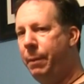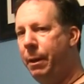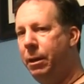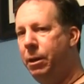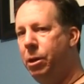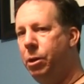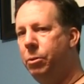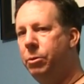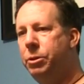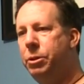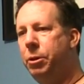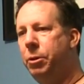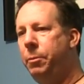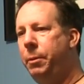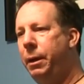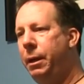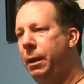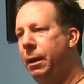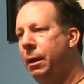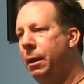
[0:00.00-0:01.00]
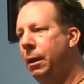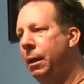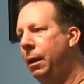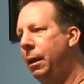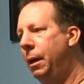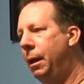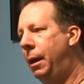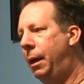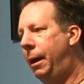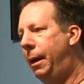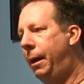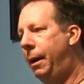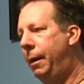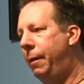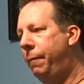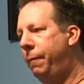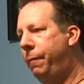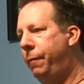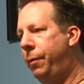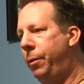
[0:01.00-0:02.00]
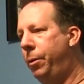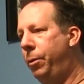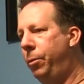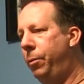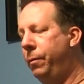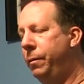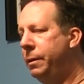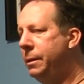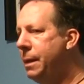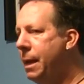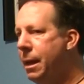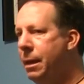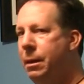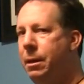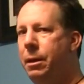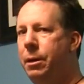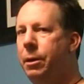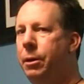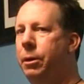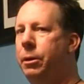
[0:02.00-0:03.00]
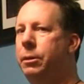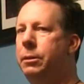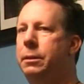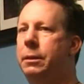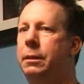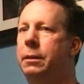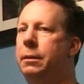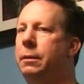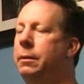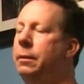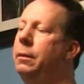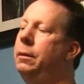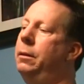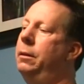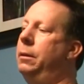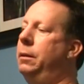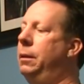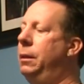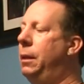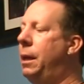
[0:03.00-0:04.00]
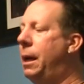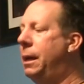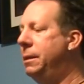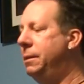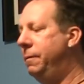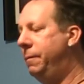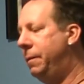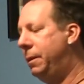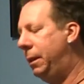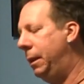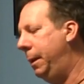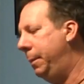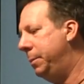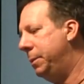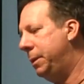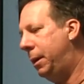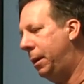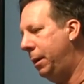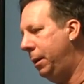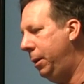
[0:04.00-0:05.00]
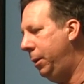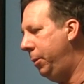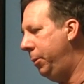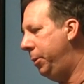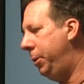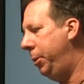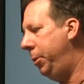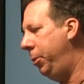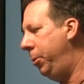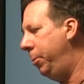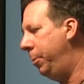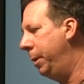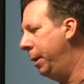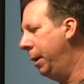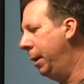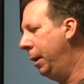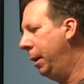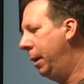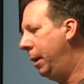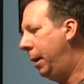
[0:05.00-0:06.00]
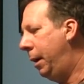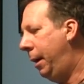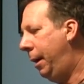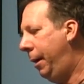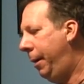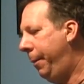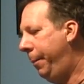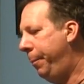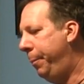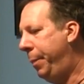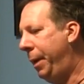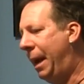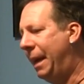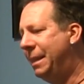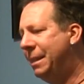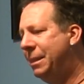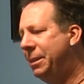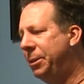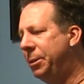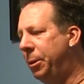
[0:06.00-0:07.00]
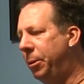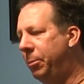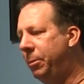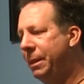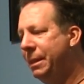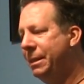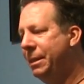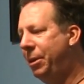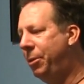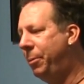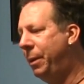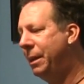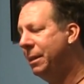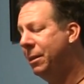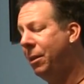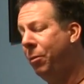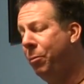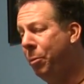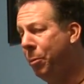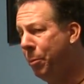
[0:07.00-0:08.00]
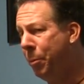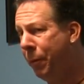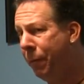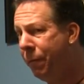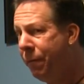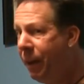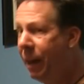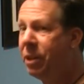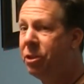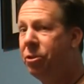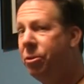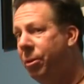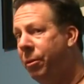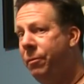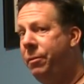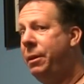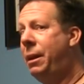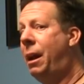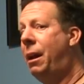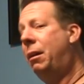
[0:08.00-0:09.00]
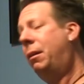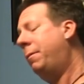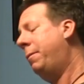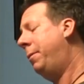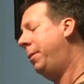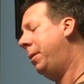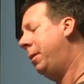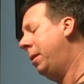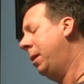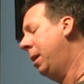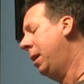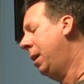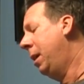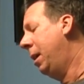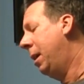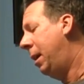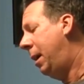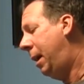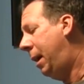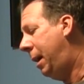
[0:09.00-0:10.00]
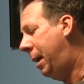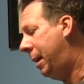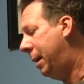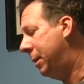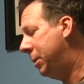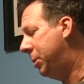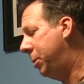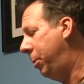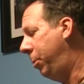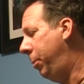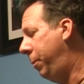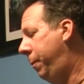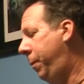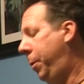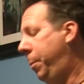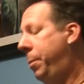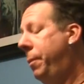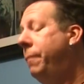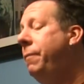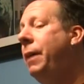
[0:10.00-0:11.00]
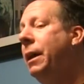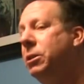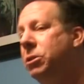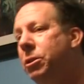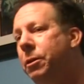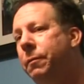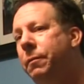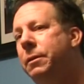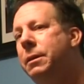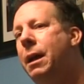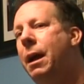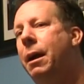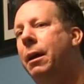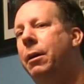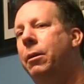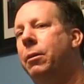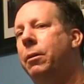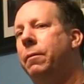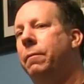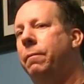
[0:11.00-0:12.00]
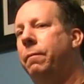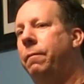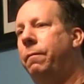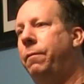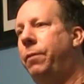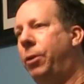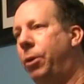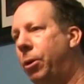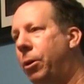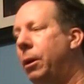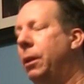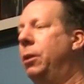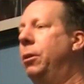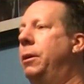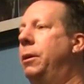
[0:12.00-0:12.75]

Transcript: been YouTubing for over 10 years and lots of clips on YouTube, but I still don't consider myself a professional photographer. So if you're a professional photographer and